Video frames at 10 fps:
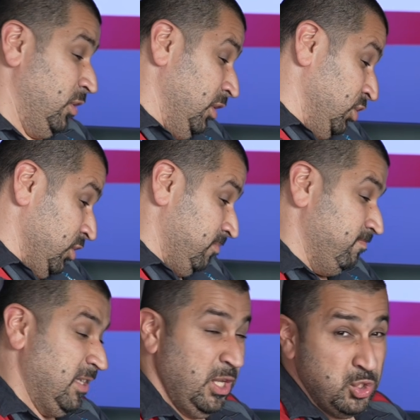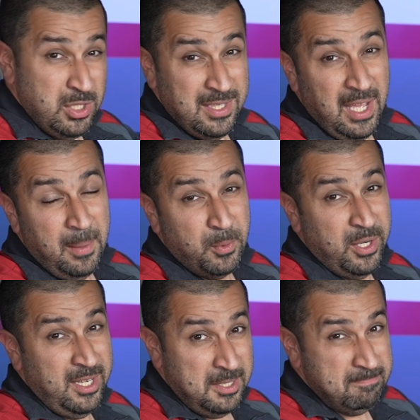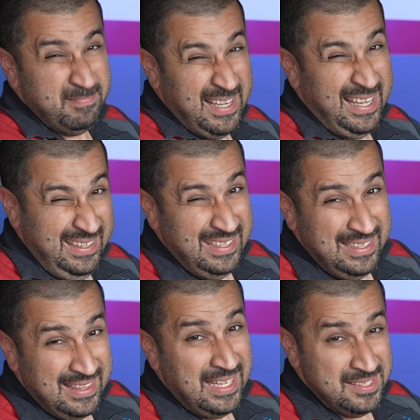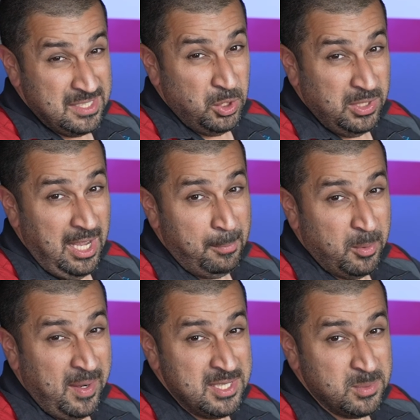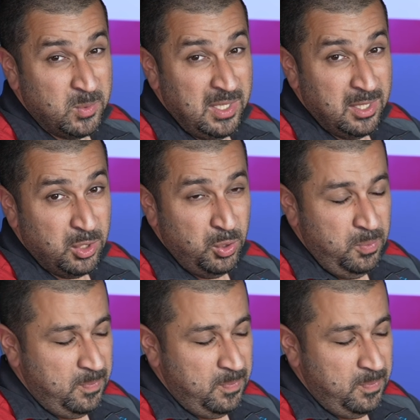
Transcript: can just touch it and operate it. I think that is a good compromise between the two.